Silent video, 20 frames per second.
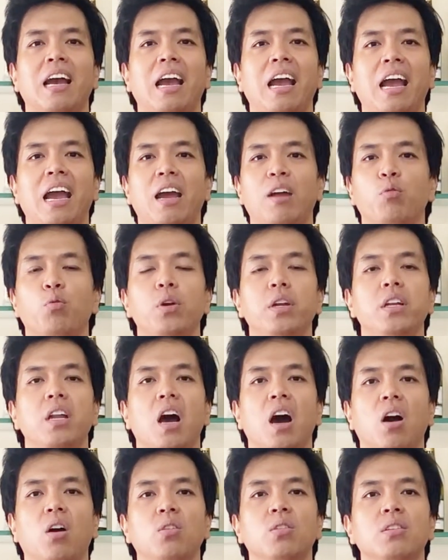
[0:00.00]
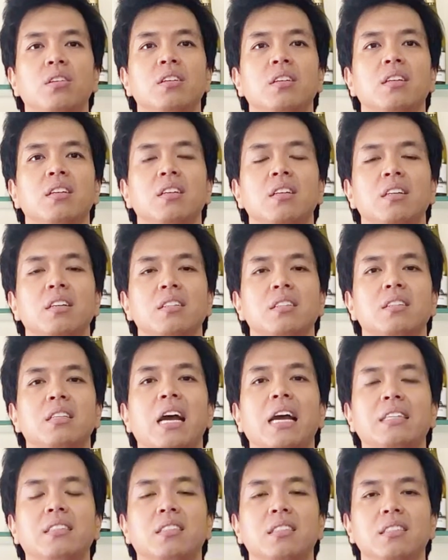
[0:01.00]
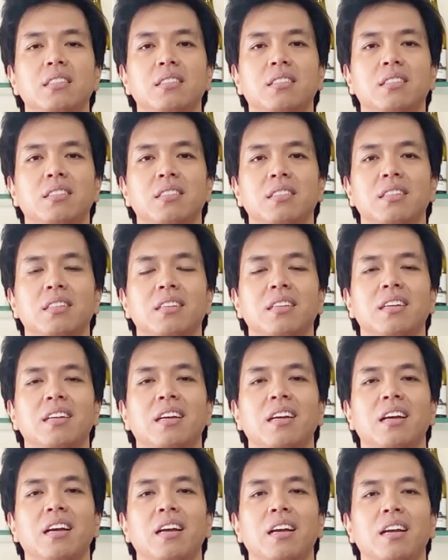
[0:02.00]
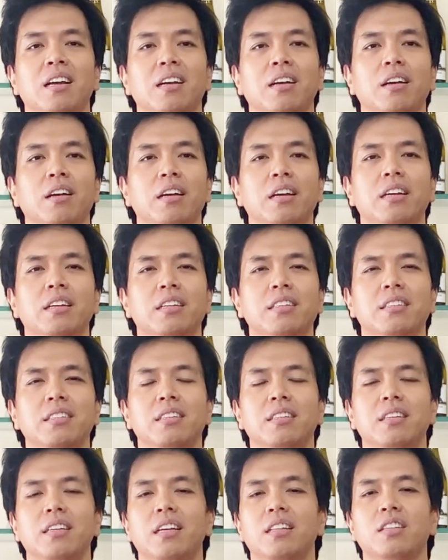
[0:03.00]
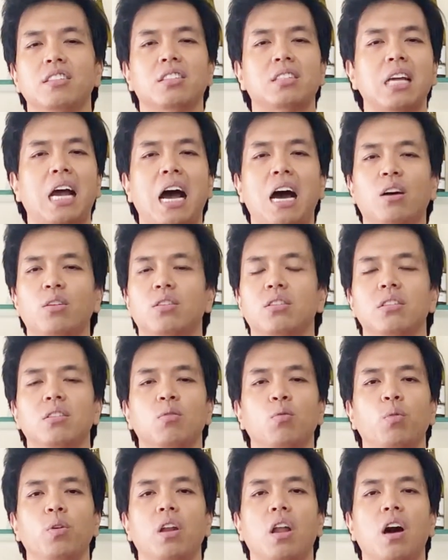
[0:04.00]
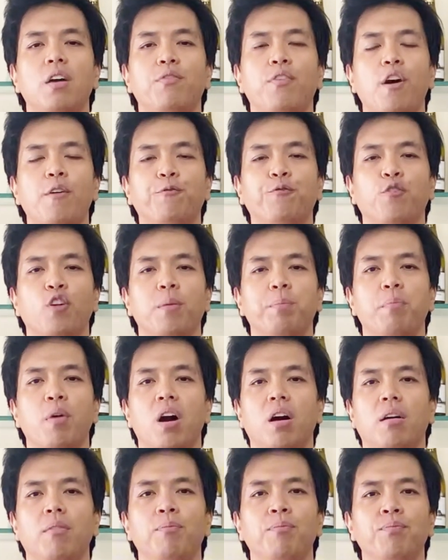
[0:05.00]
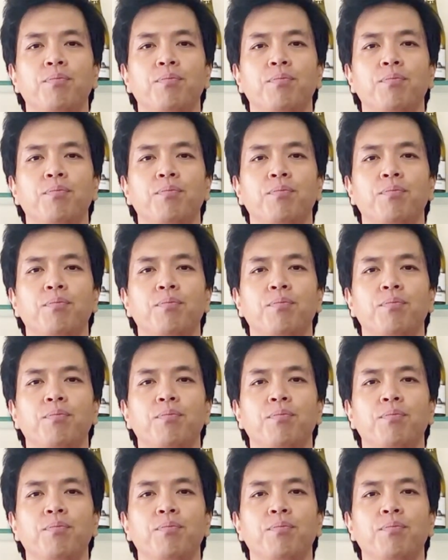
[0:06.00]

And we know Texans in the South, we love our football.